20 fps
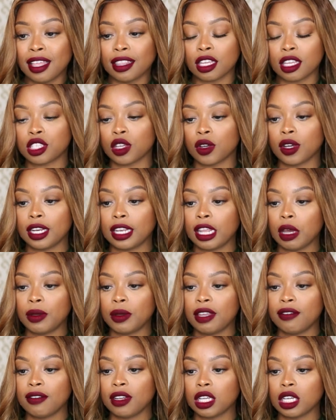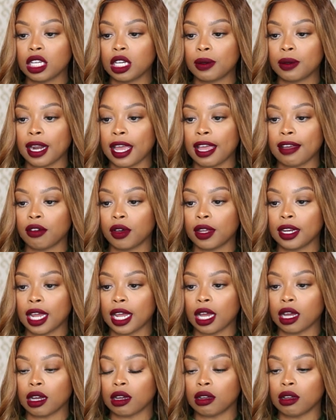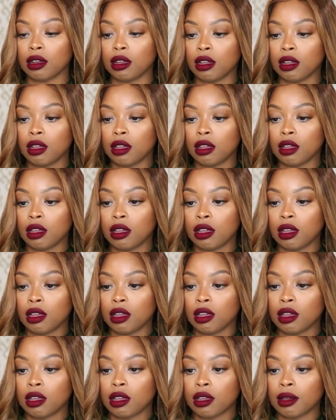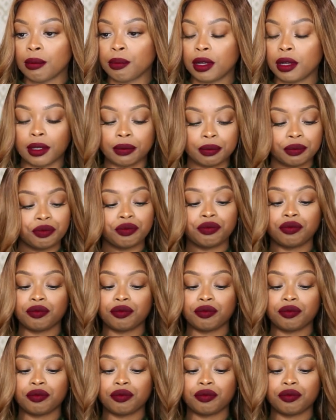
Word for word: they're so good. They will even look good what I have on now. But